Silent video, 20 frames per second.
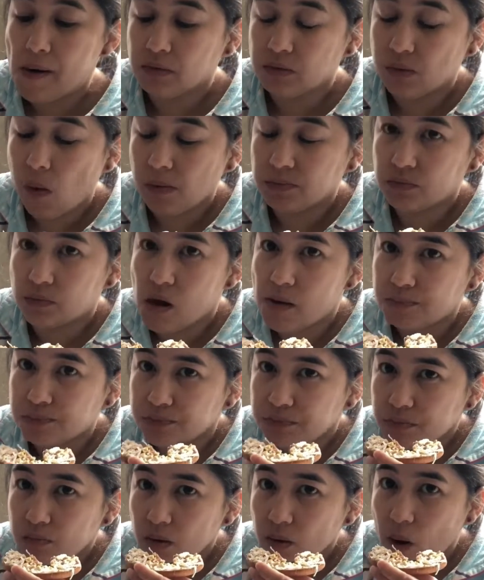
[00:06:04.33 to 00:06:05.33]
Doesn't matter if
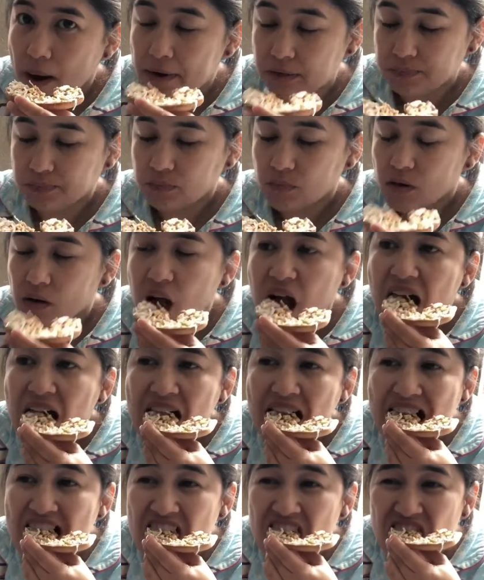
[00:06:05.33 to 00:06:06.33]
it's on time.
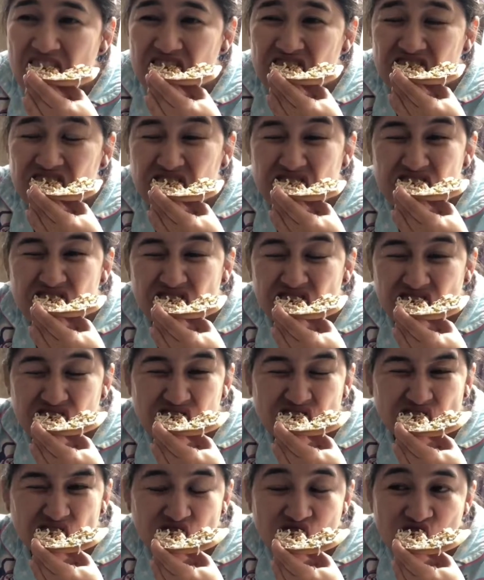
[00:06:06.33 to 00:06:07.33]
I
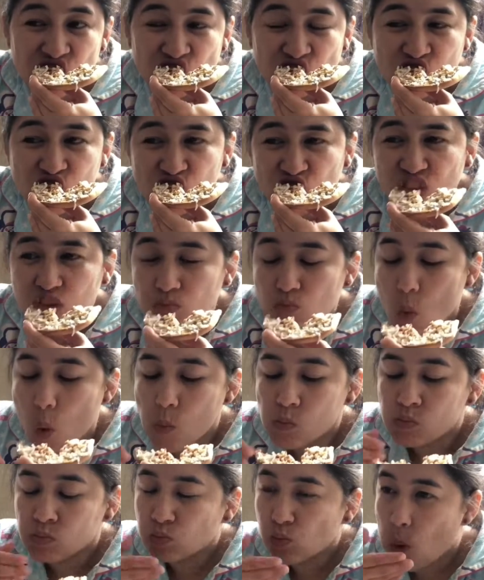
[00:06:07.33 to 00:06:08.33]
need to get my
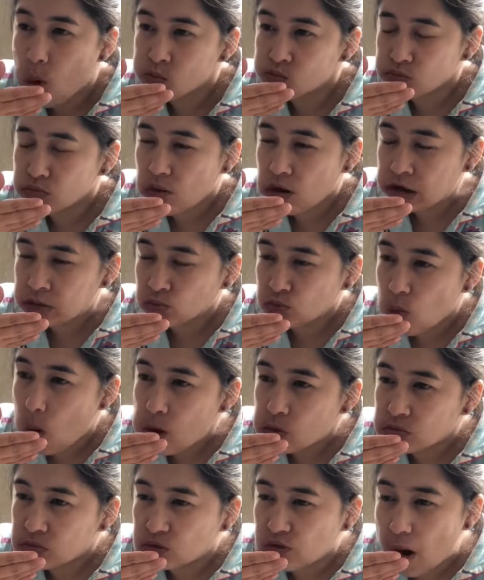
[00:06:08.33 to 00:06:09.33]
breakfast.
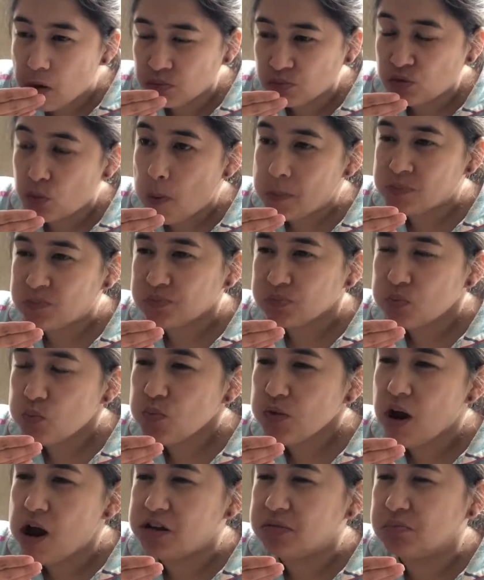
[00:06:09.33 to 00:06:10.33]
Sometimes it will come
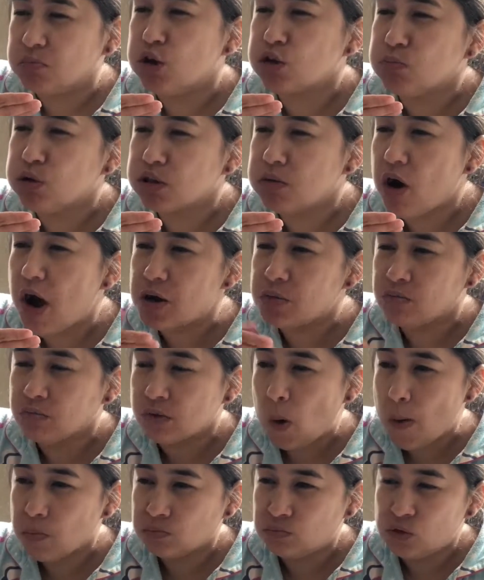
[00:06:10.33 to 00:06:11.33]
down to
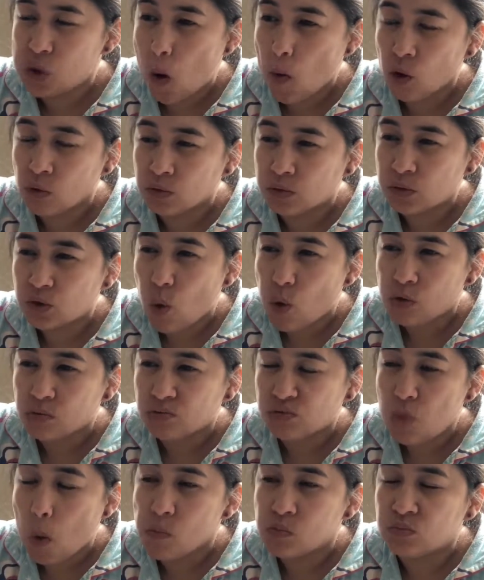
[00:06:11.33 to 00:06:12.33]
breakfast or it
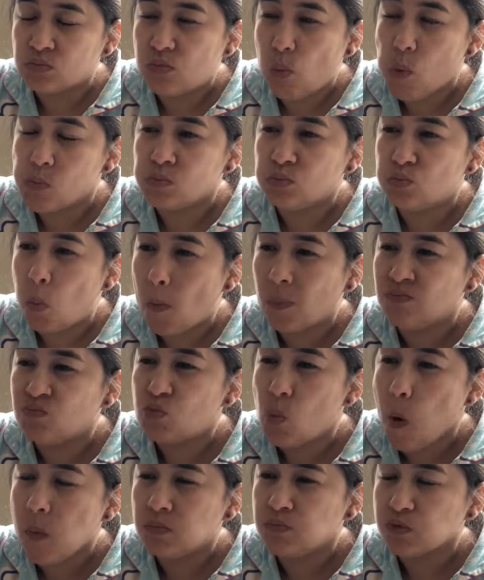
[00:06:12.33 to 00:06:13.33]
goes down to
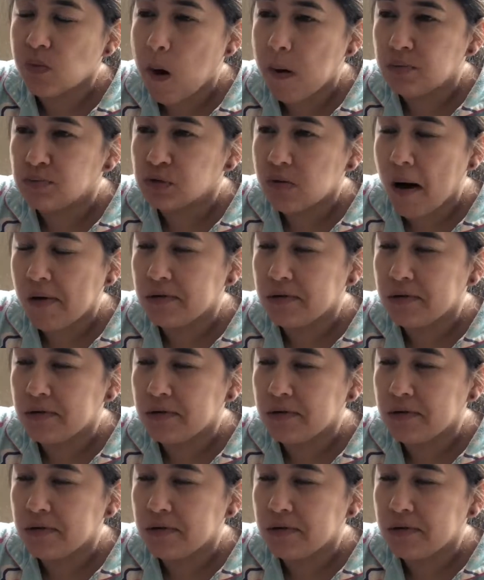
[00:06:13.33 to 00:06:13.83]
brunch.